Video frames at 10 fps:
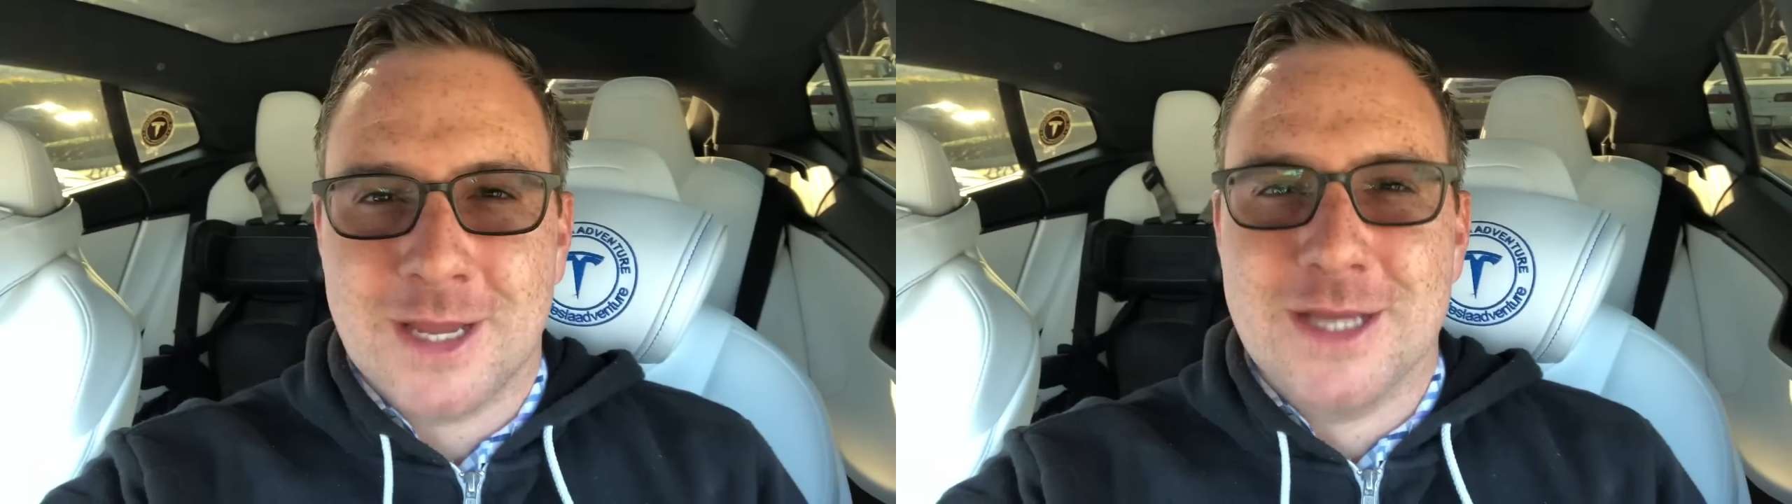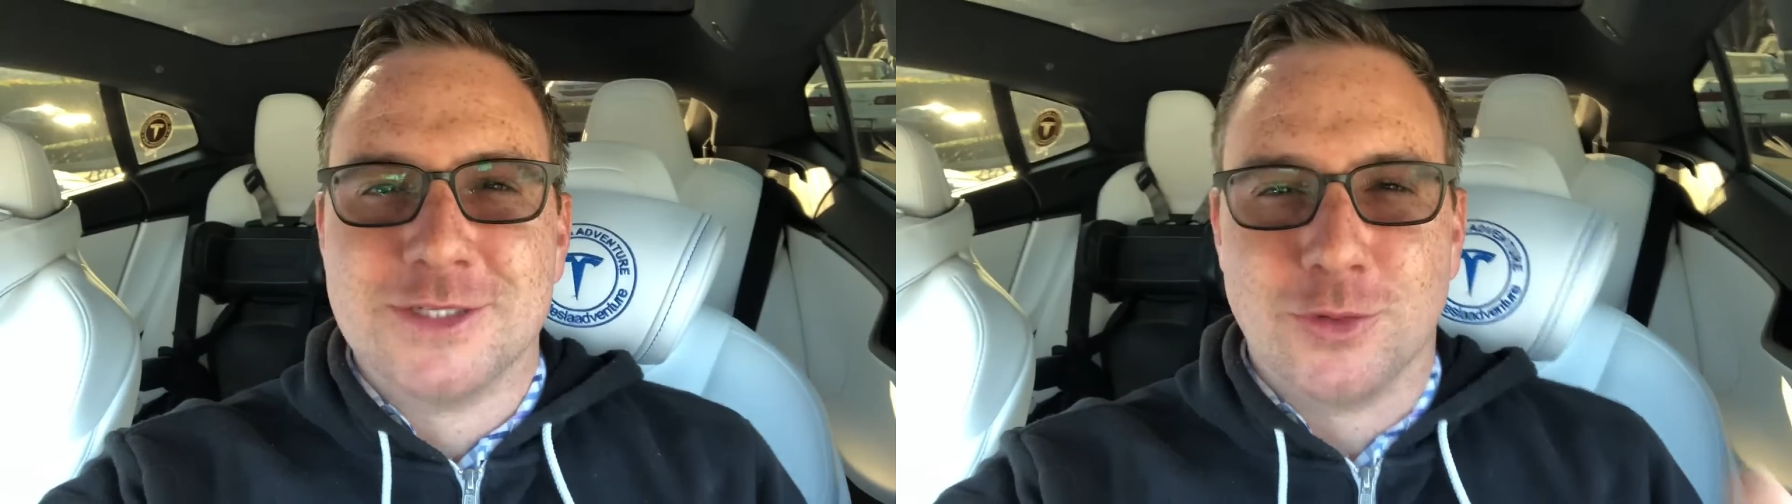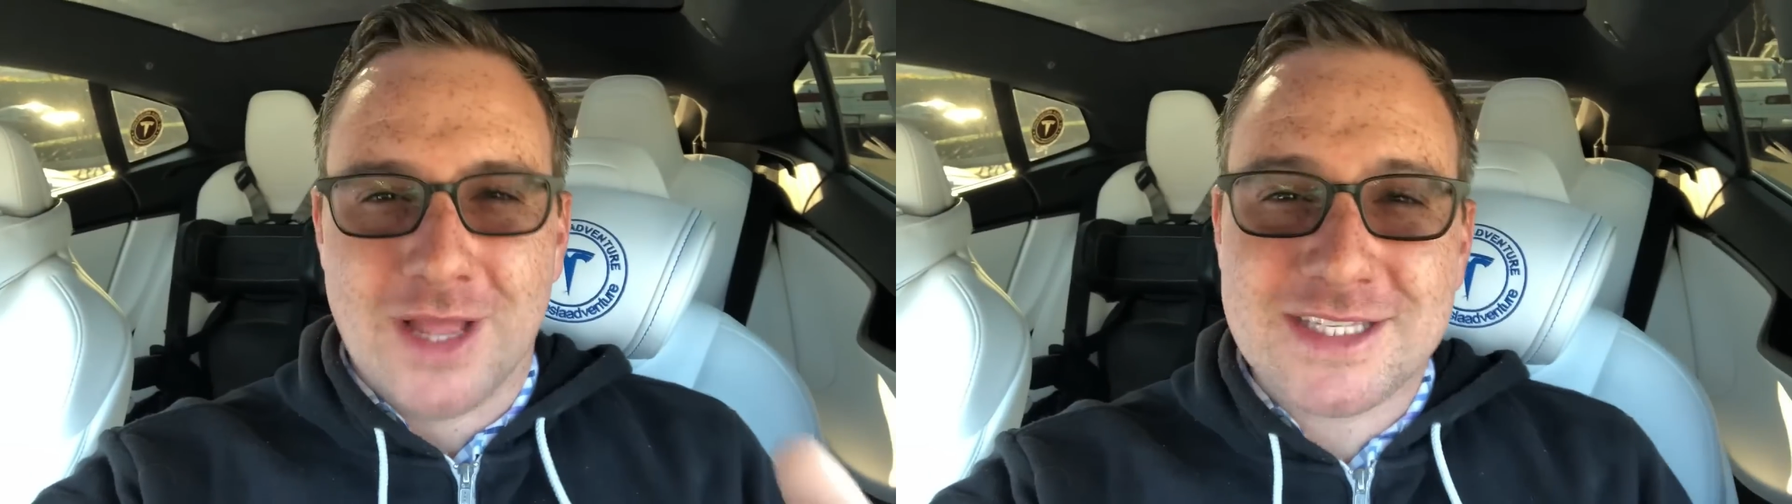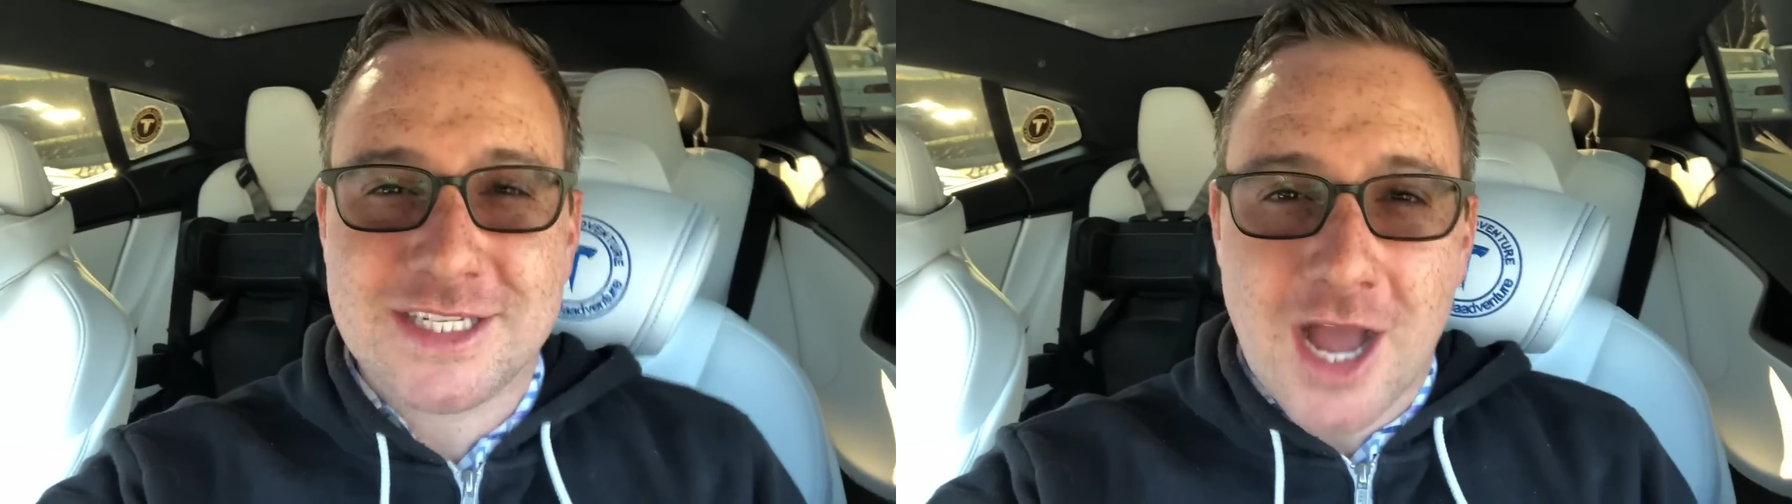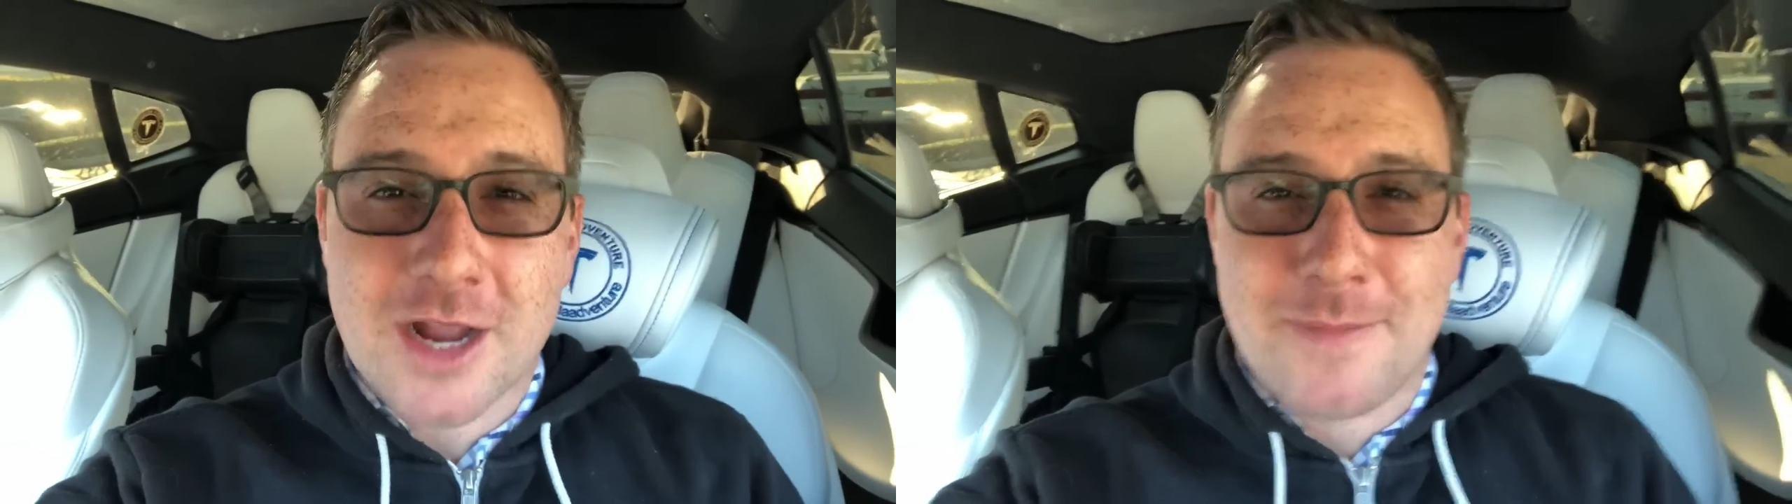So let's
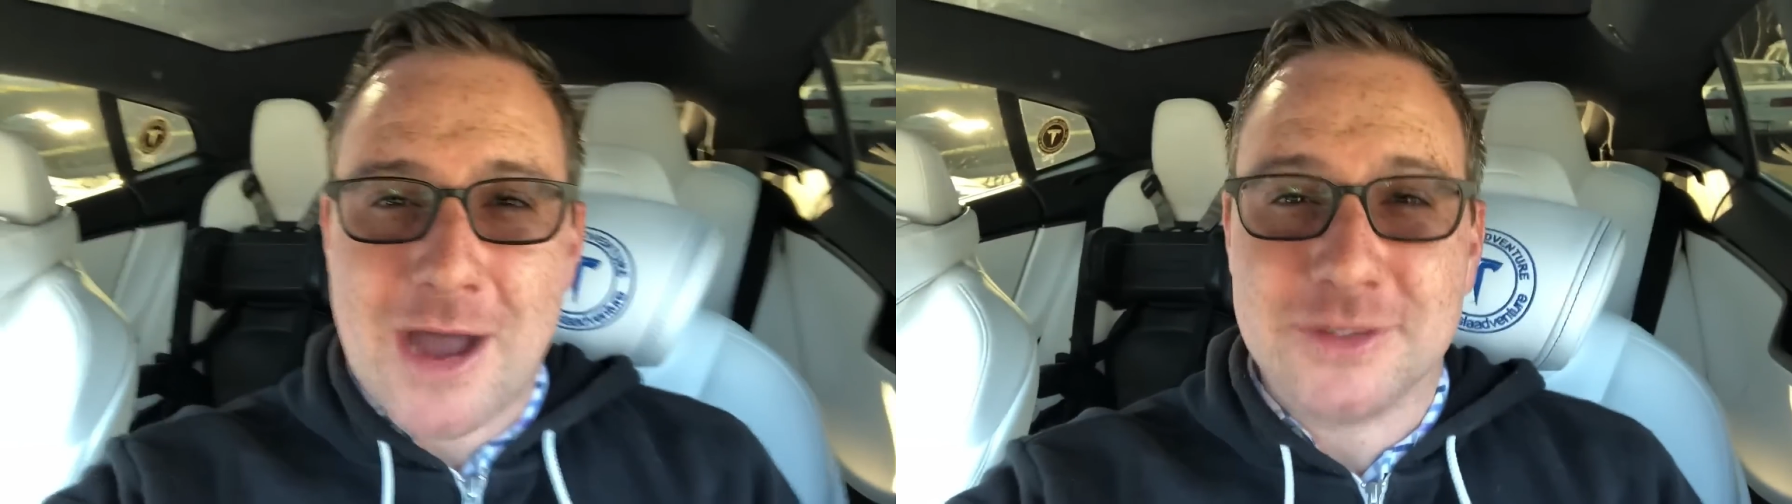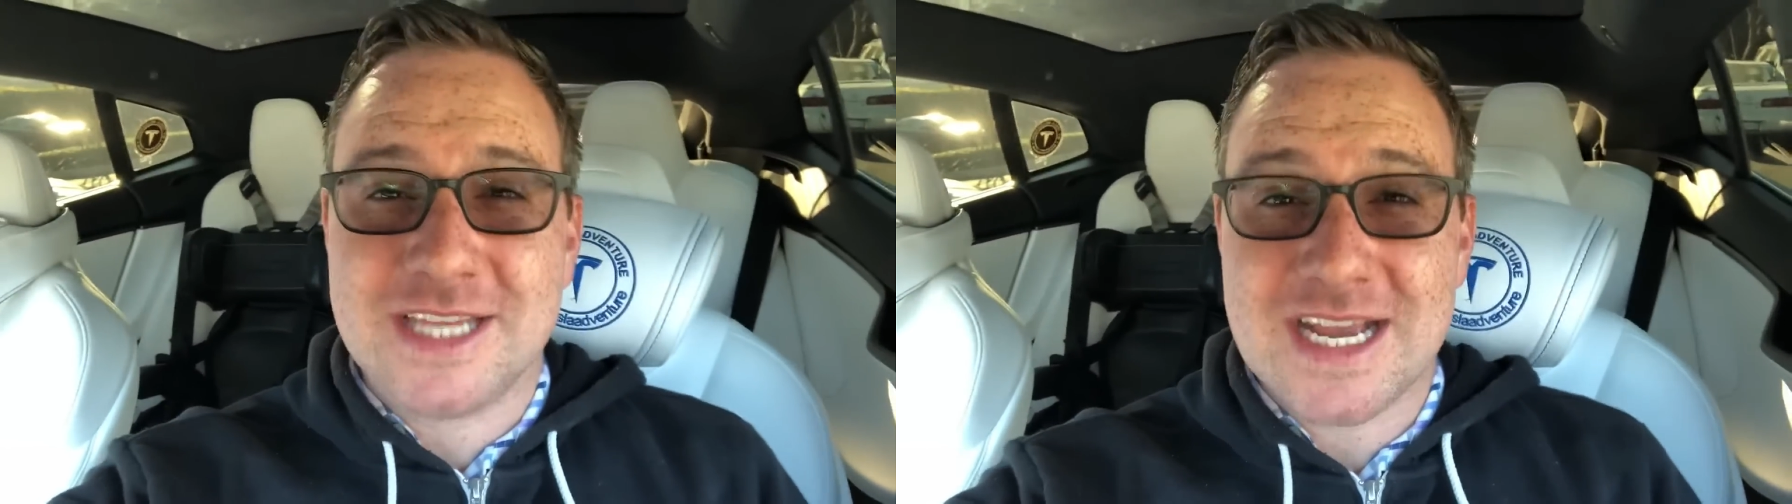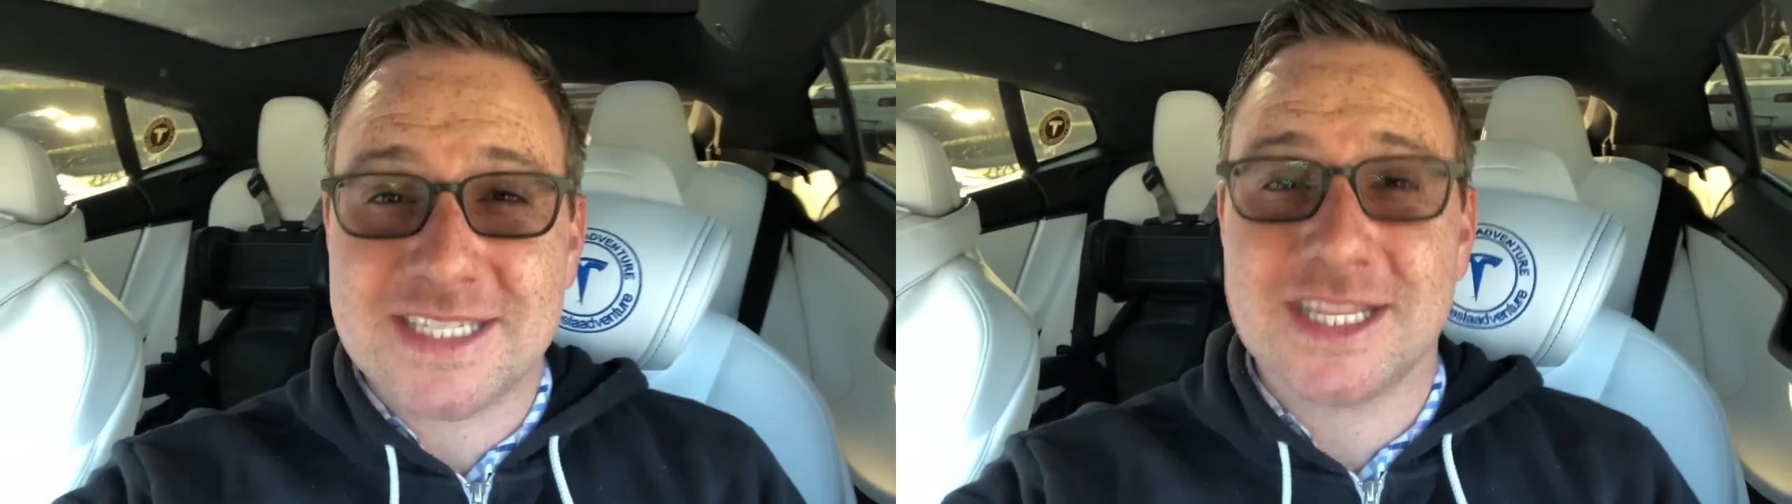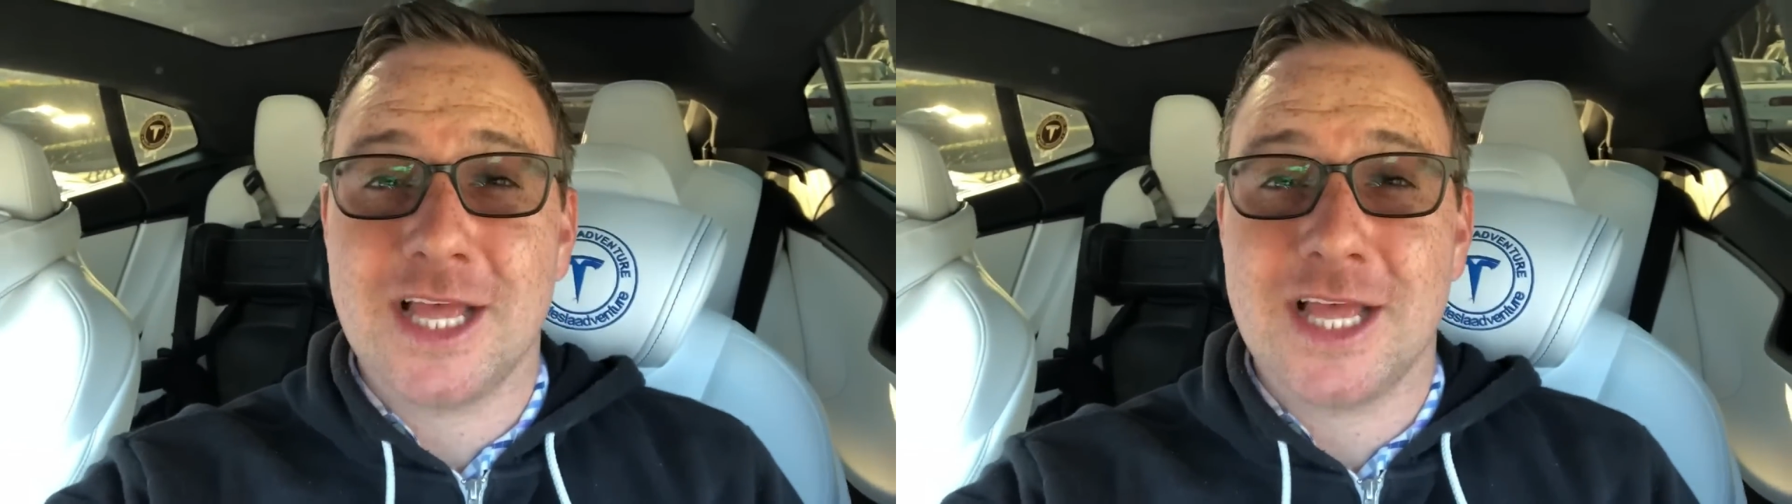talk about Tesla